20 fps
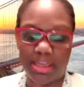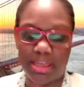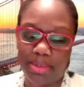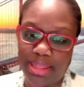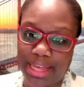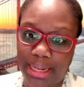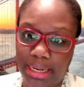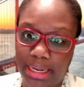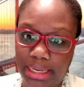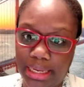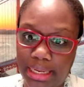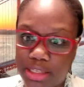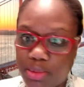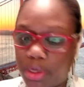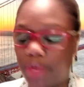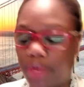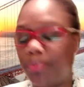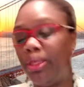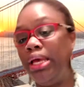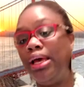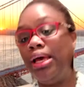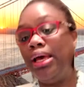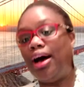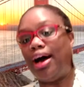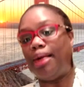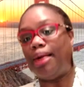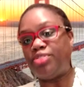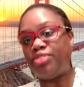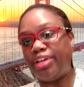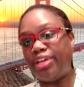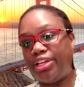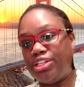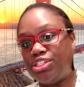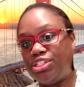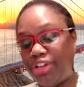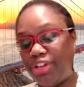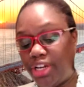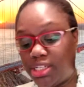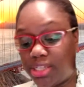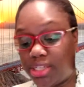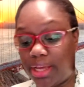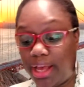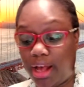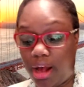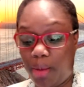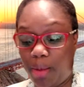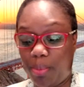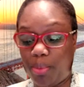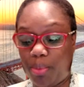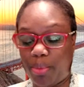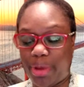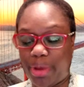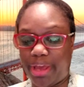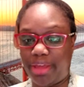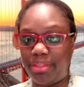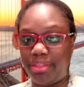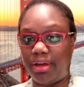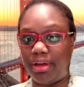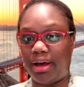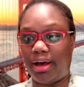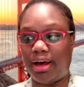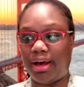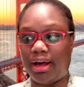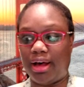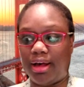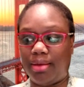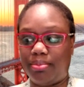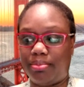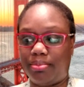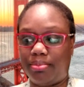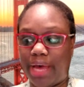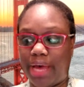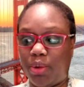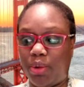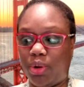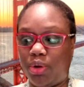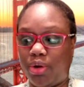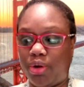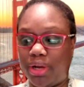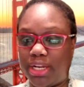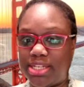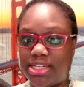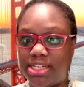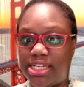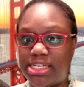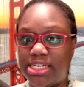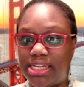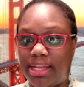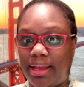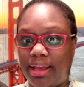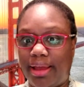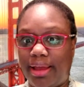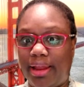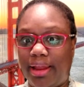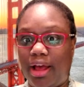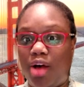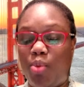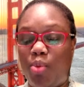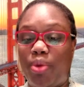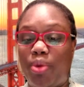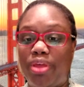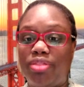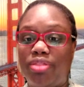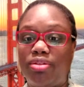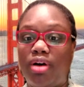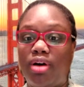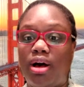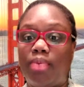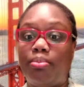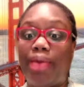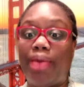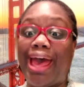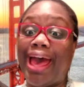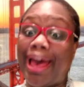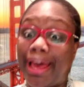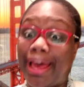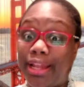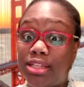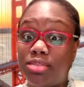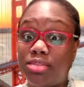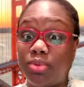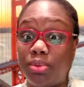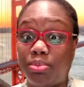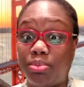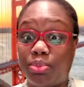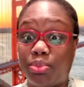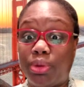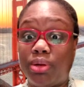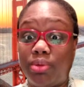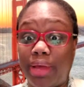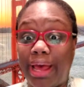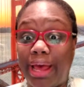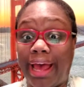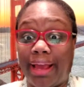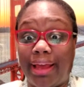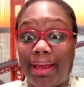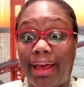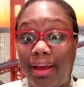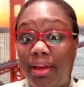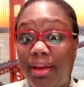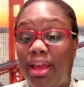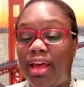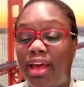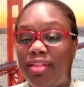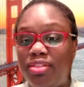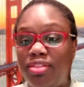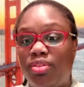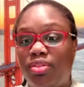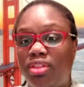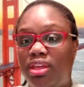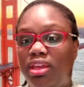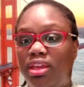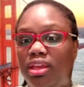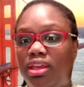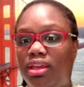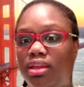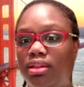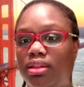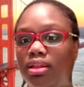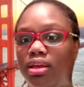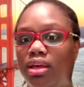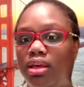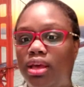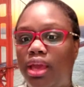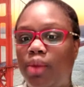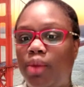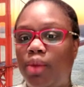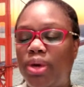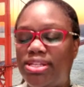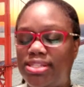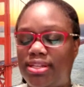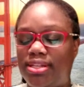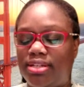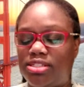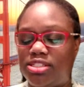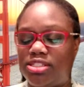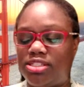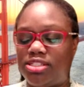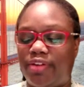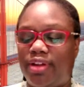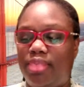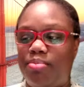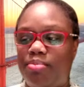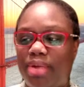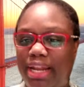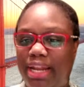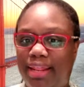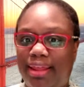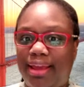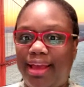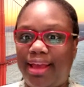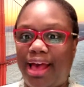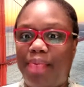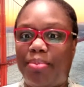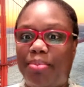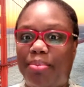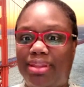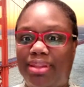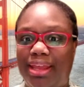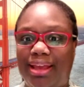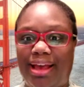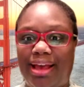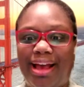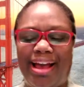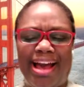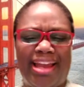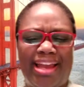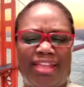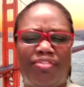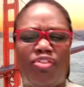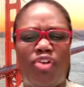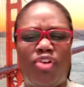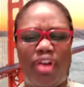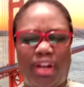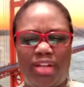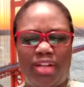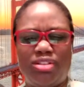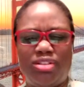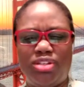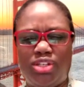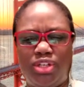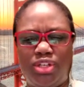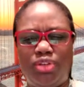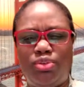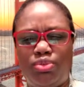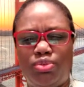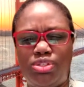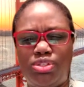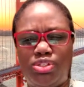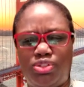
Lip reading: me that link as well, so I can share it. To help with, I know an organization that got help with ads. So it wasn't necessarily money they got, but they got kind of credit to use.